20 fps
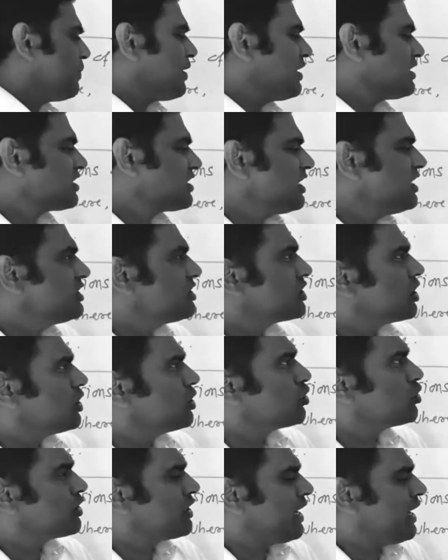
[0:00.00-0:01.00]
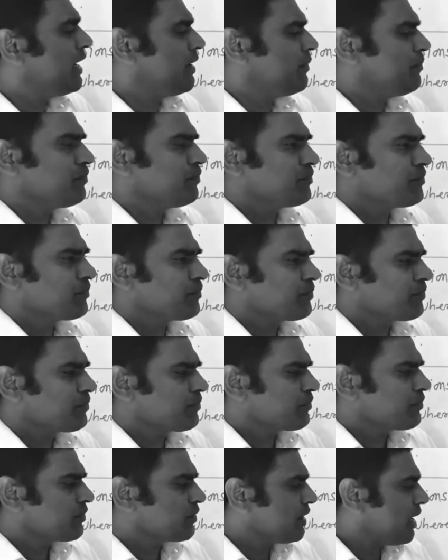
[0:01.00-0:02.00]
plus T is equal to K,
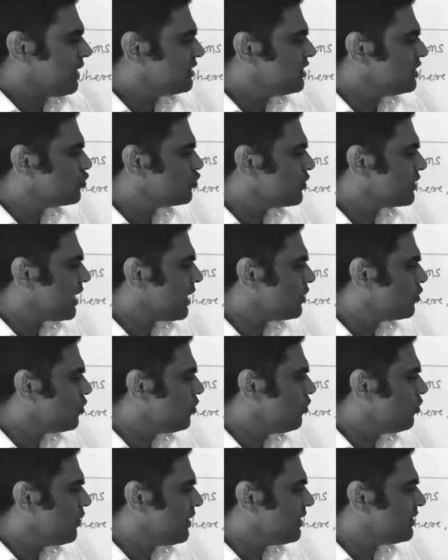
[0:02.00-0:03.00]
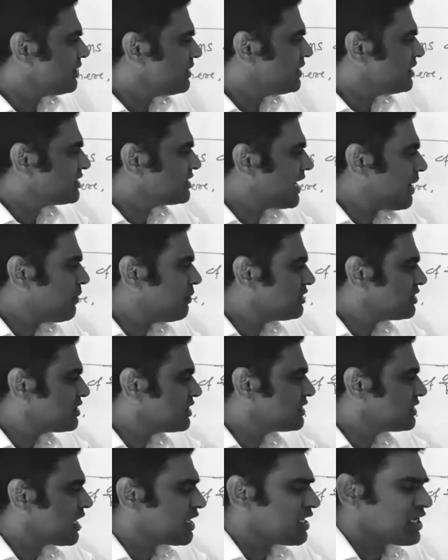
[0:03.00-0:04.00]
and this we can do when these
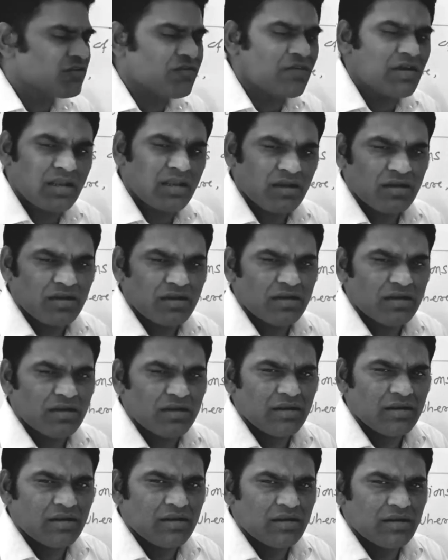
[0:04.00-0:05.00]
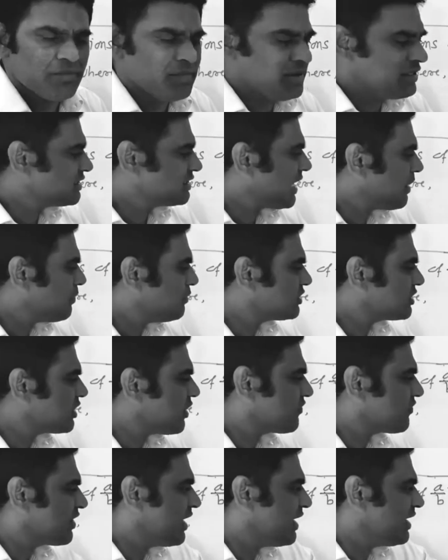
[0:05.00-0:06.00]
dimensions are equal, means dimension
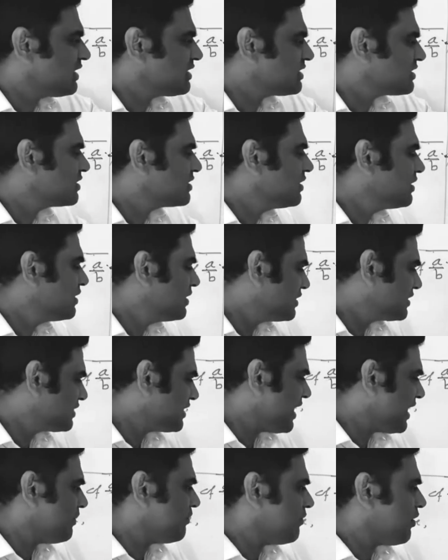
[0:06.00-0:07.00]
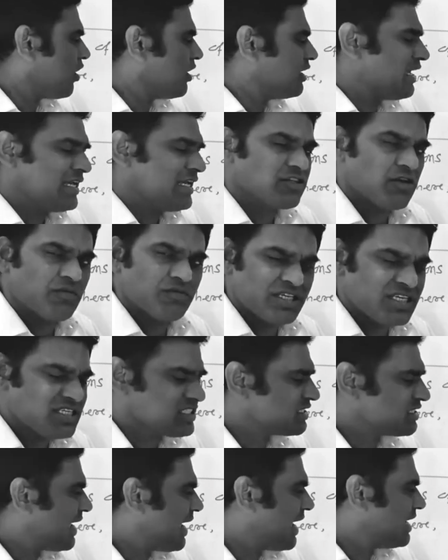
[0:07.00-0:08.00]
of K is same as of
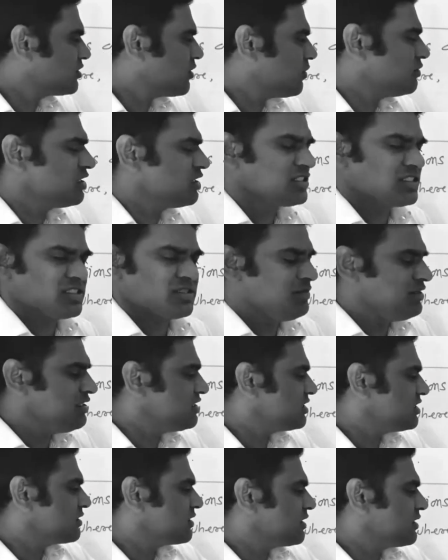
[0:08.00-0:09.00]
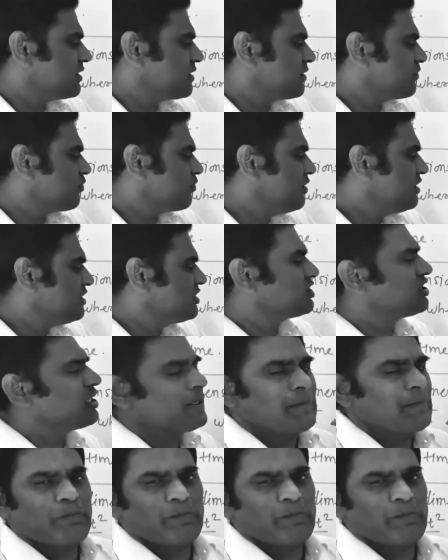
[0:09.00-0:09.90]
this means T.